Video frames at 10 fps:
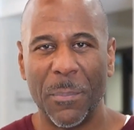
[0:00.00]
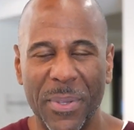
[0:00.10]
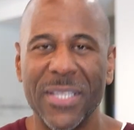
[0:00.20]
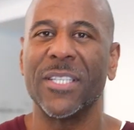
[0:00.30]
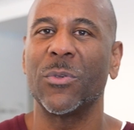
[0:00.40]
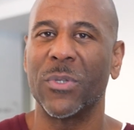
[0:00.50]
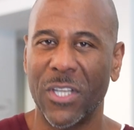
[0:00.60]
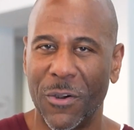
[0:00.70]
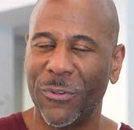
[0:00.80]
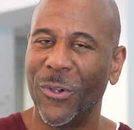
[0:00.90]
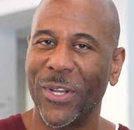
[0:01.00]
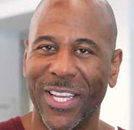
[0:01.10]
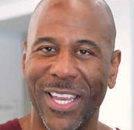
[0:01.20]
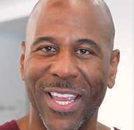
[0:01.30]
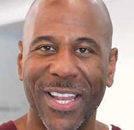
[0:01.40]
business will start flowing
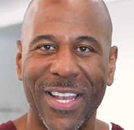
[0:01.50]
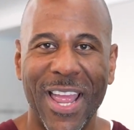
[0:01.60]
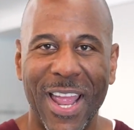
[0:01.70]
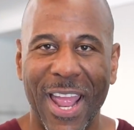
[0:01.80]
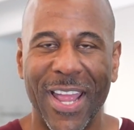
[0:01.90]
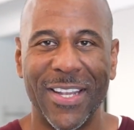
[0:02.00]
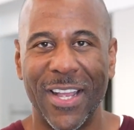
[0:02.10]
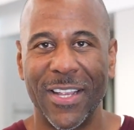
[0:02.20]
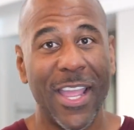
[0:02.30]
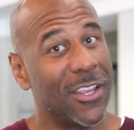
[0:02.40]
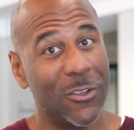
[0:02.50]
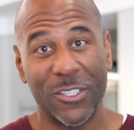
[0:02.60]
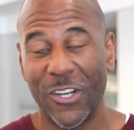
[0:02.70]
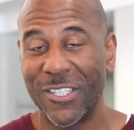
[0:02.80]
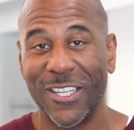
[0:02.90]
again, and uh, yeah, you'll
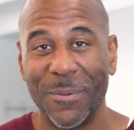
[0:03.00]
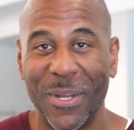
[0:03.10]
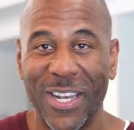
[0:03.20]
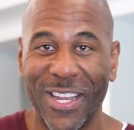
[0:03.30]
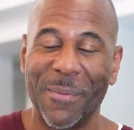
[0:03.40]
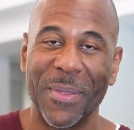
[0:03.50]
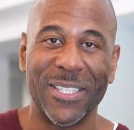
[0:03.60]
start seeing the money come in.